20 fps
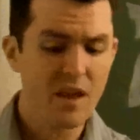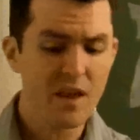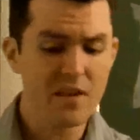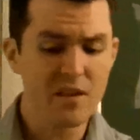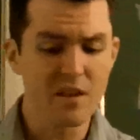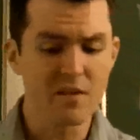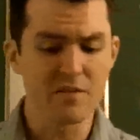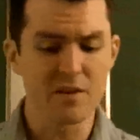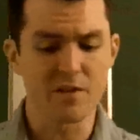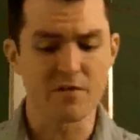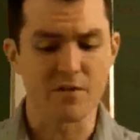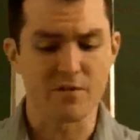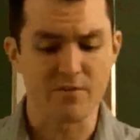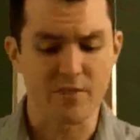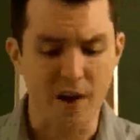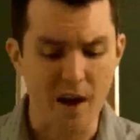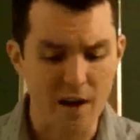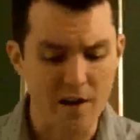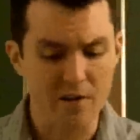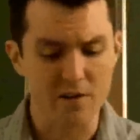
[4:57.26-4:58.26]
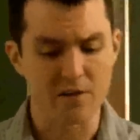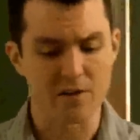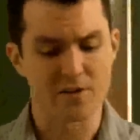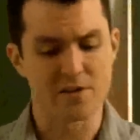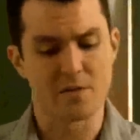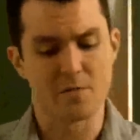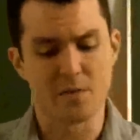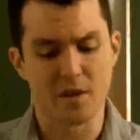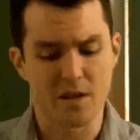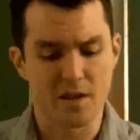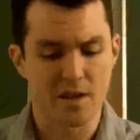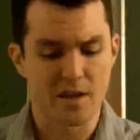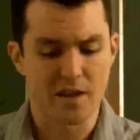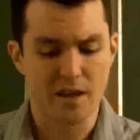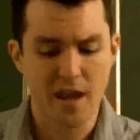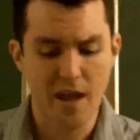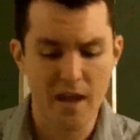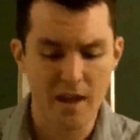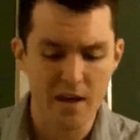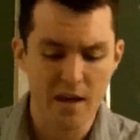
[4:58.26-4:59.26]
in the event of a fire or something like
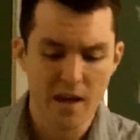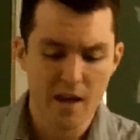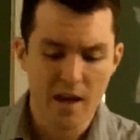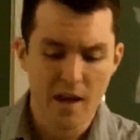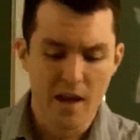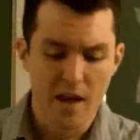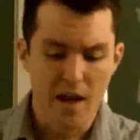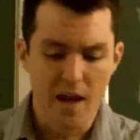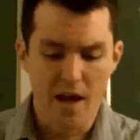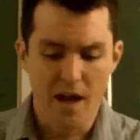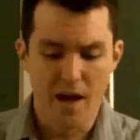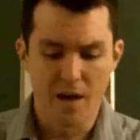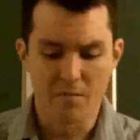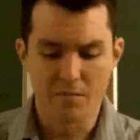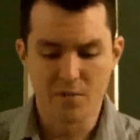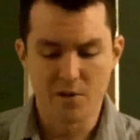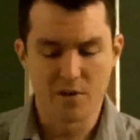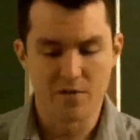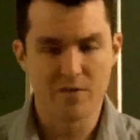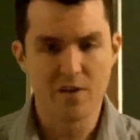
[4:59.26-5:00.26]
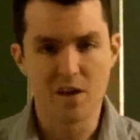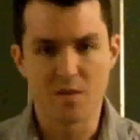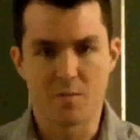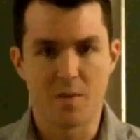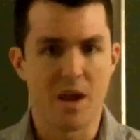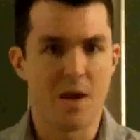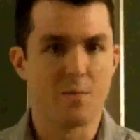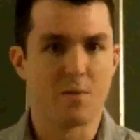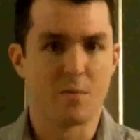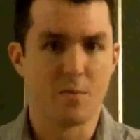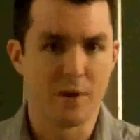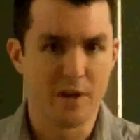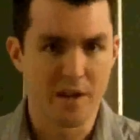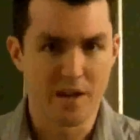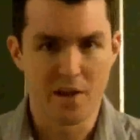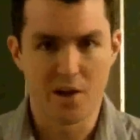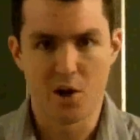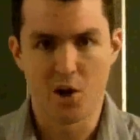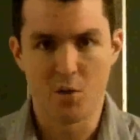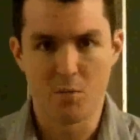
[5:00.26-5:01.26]
that, If you had paper money
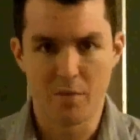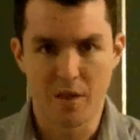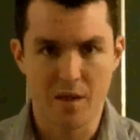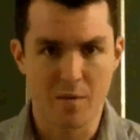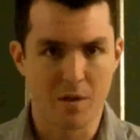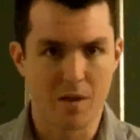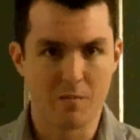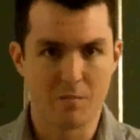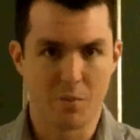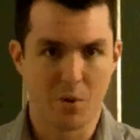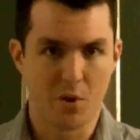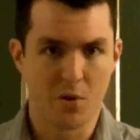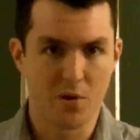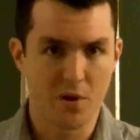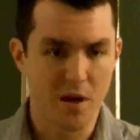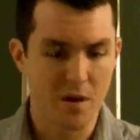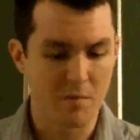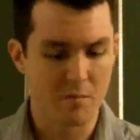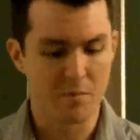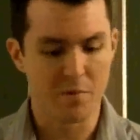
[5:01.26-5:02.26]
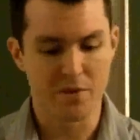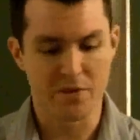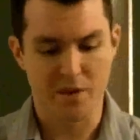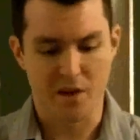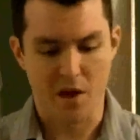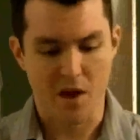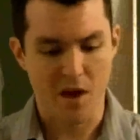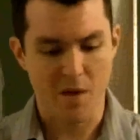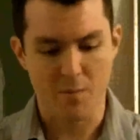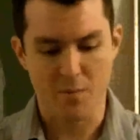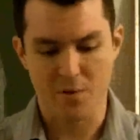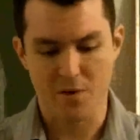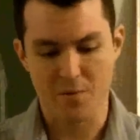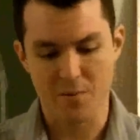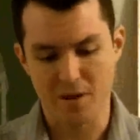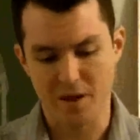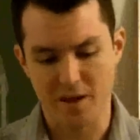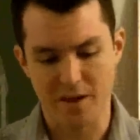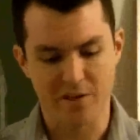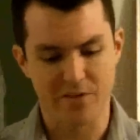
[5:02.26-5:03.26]
at home, that might burn up, but the copper, I
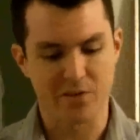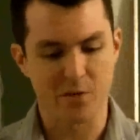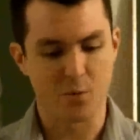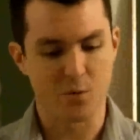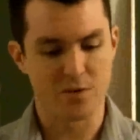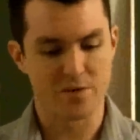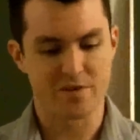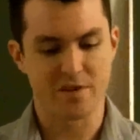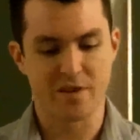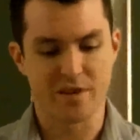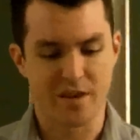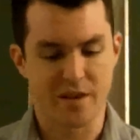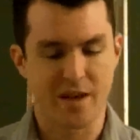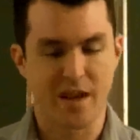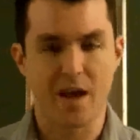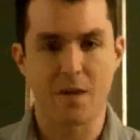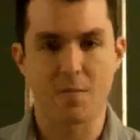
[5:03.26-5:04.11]
mean, I guess the worst thing that could